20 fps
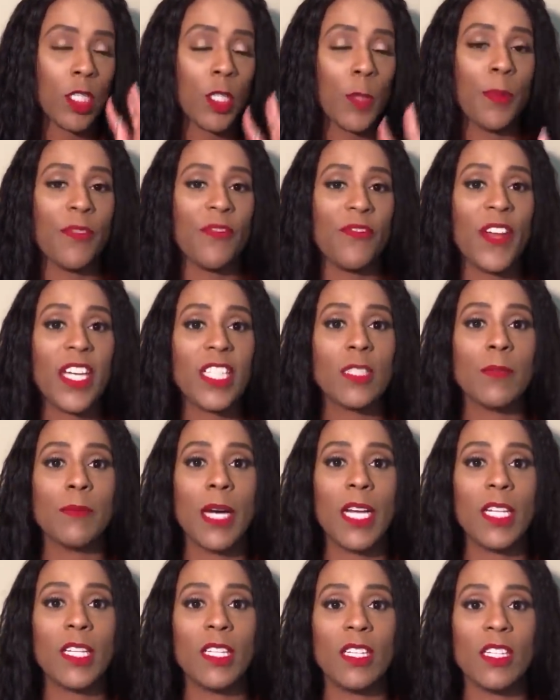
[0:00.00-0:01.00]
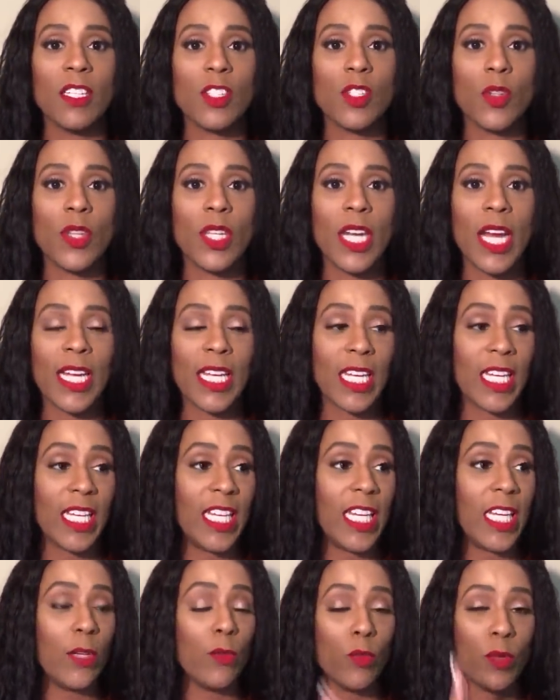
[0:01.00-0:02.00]
perfect my look so that I can
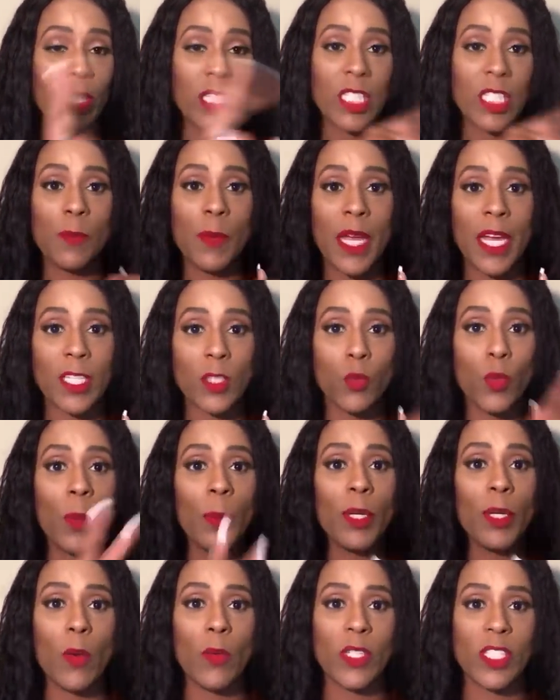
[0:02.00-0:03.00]
get respect. Women are